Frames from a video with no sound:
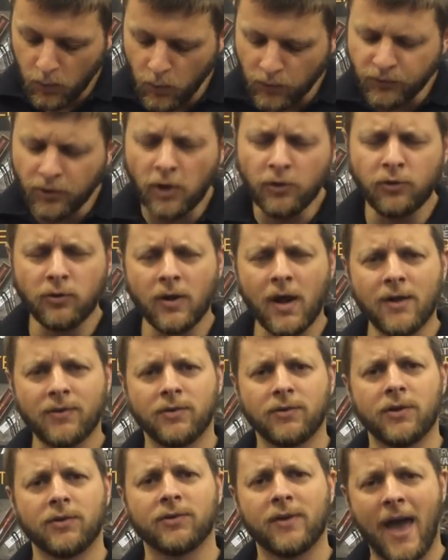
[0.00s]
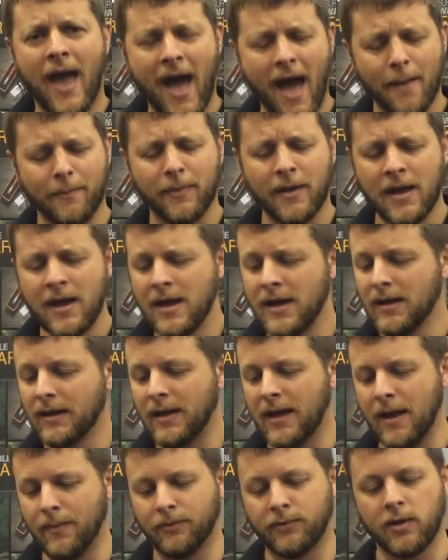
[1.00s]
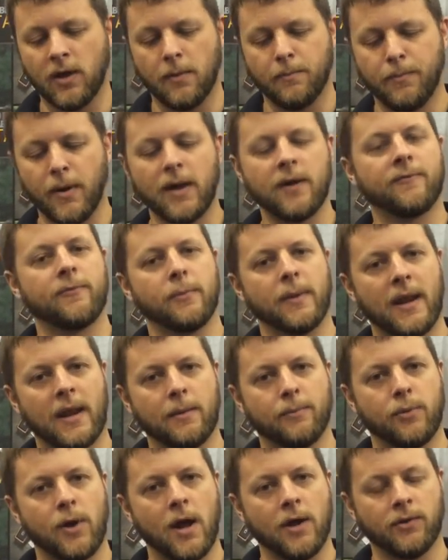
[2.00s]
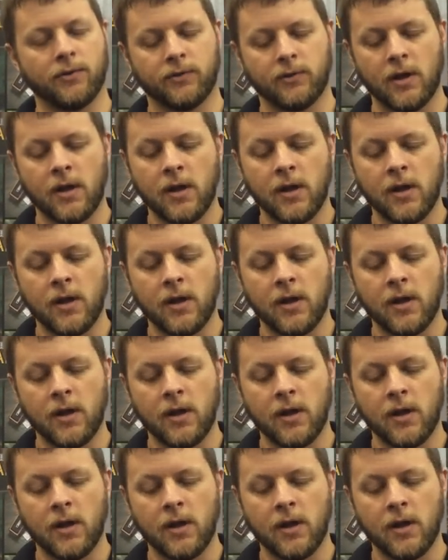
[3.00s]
What's also nice is this cap keeps the button from getting pressed.